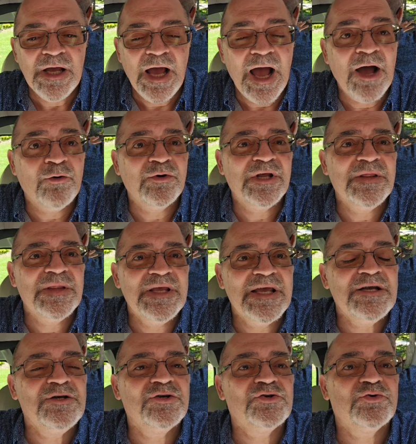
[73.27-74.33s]
out in the
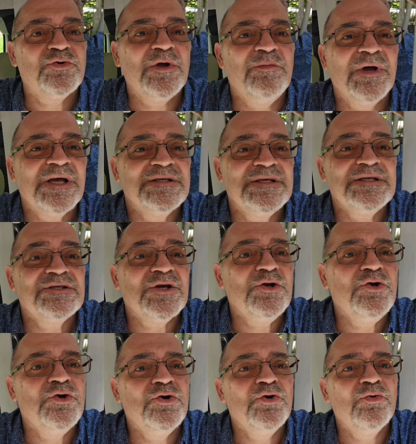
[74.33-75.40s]
industry because it's a
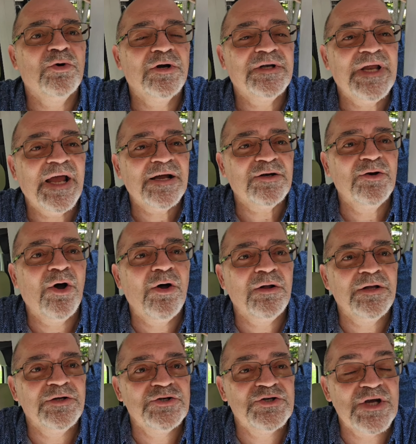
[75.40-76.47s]
newer
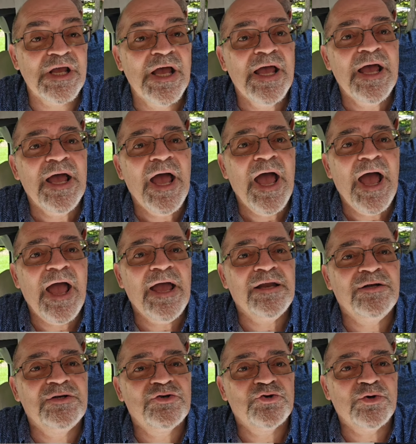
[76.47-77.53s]
technology.
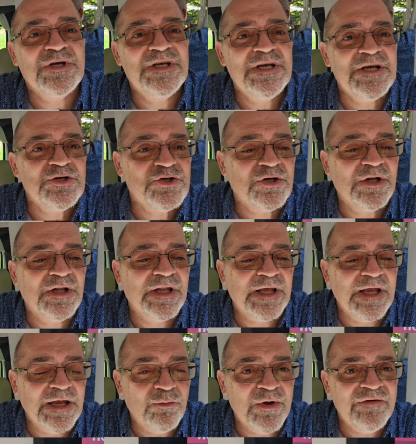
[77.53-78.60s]
And
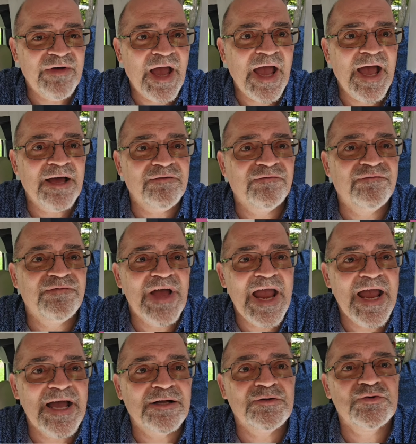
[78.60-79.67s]
traditionally, we've had
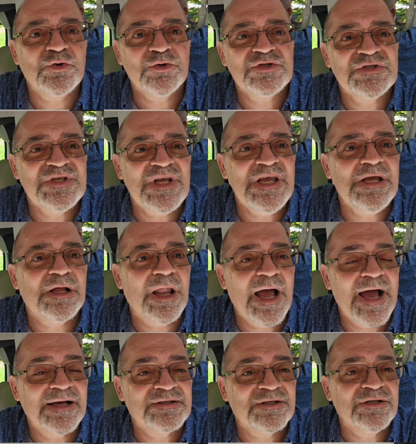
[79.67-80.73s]
vans or
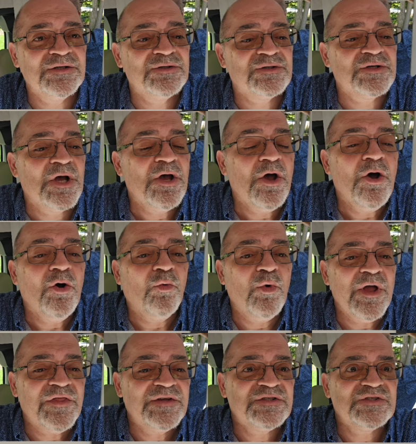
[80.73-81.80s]
C-classes
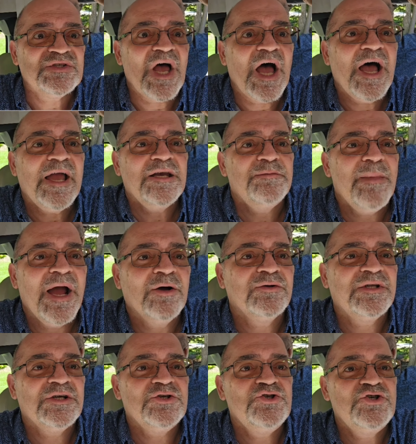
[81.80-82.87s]
with side-mounted